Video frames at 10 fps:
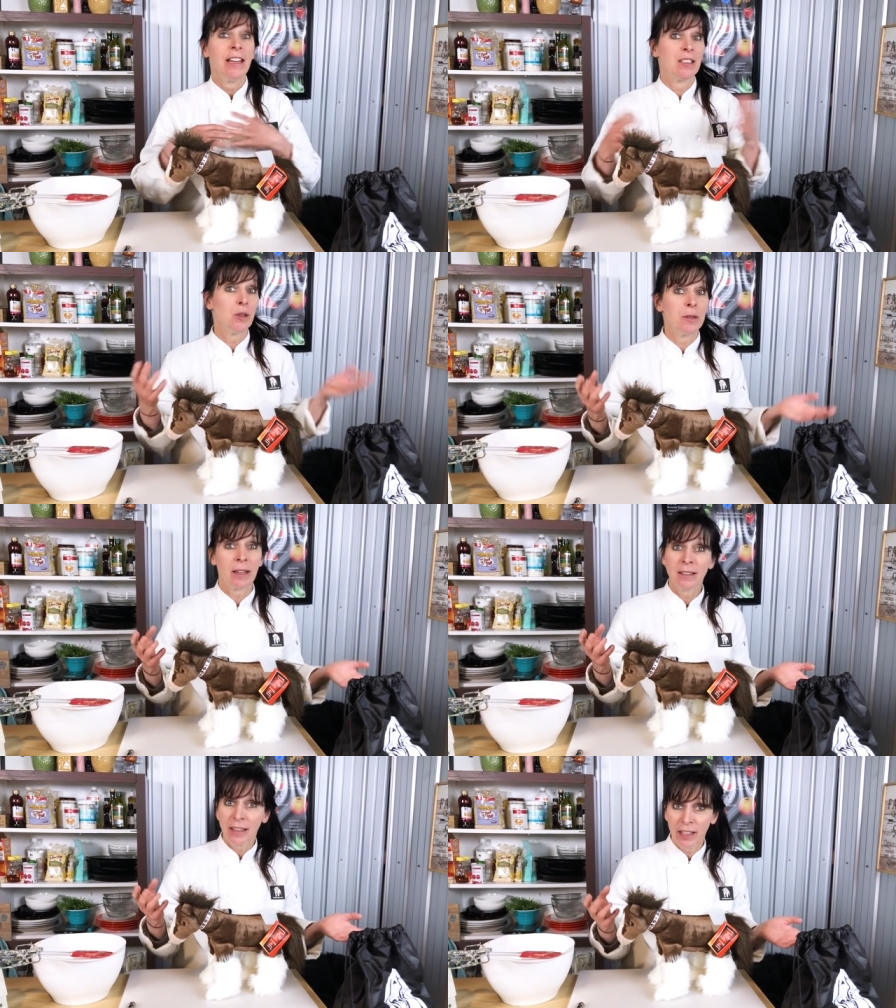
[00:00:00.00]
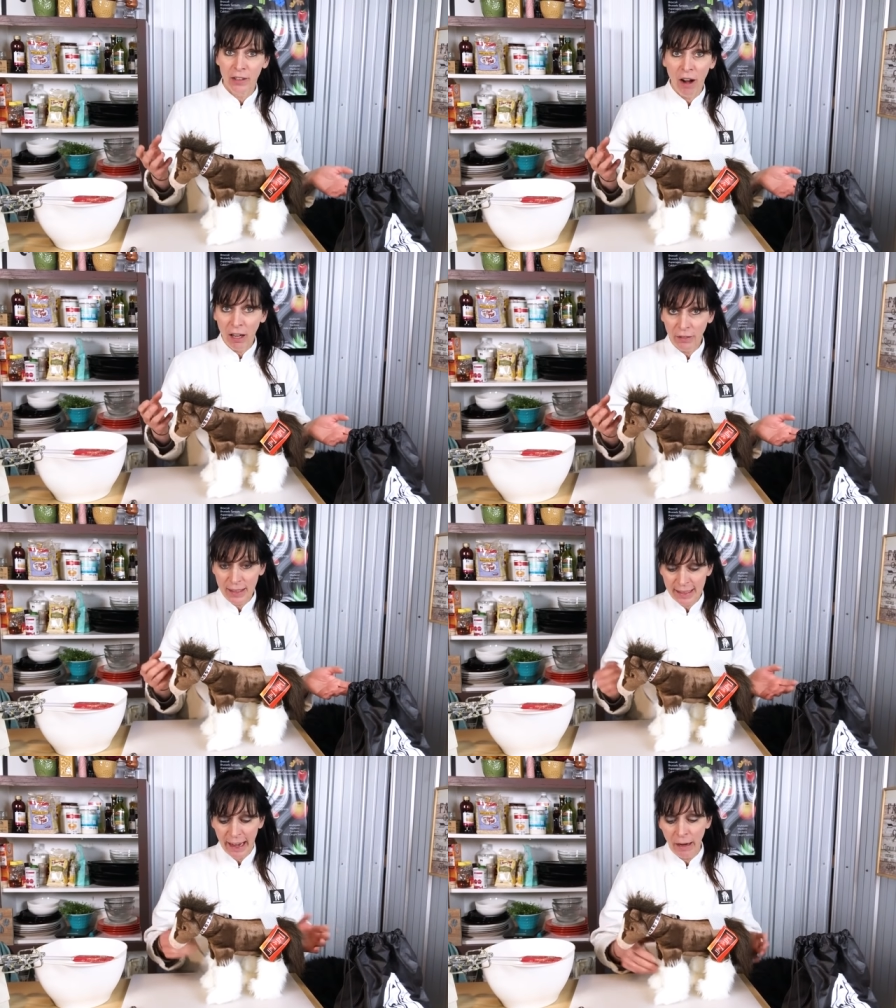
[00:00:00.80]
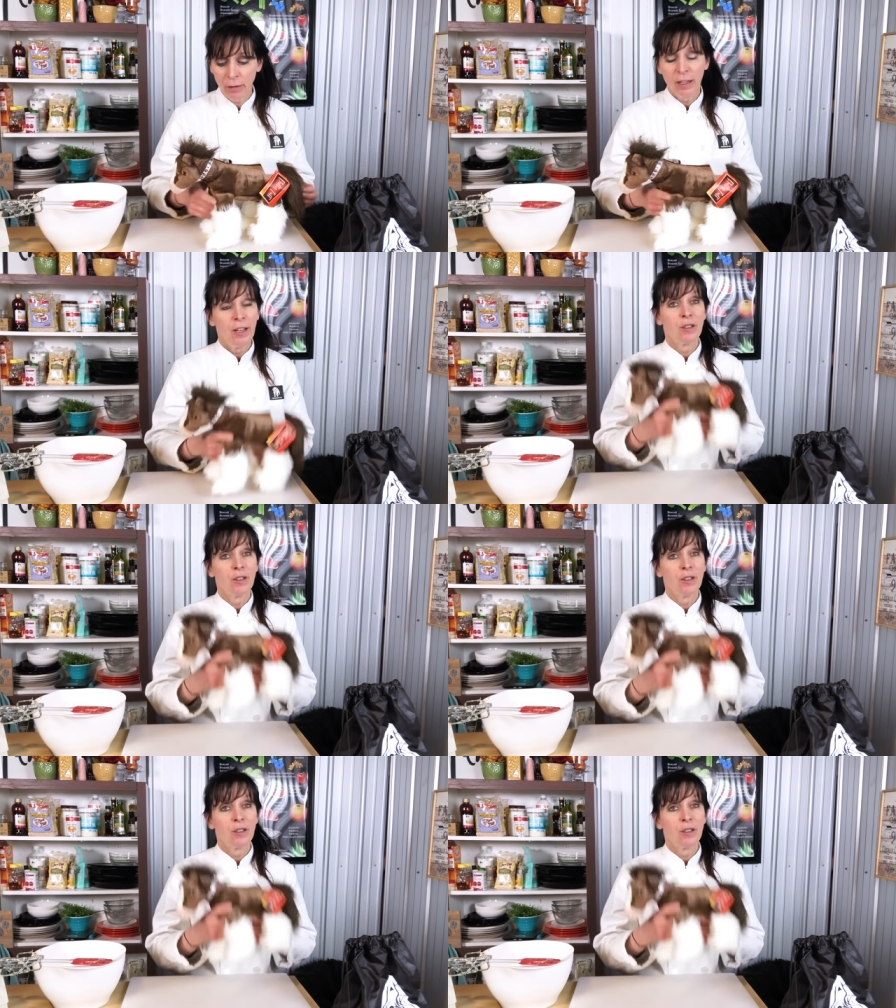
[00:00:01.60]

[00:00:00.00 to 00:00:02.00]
in 2 seconds later, all of it's out.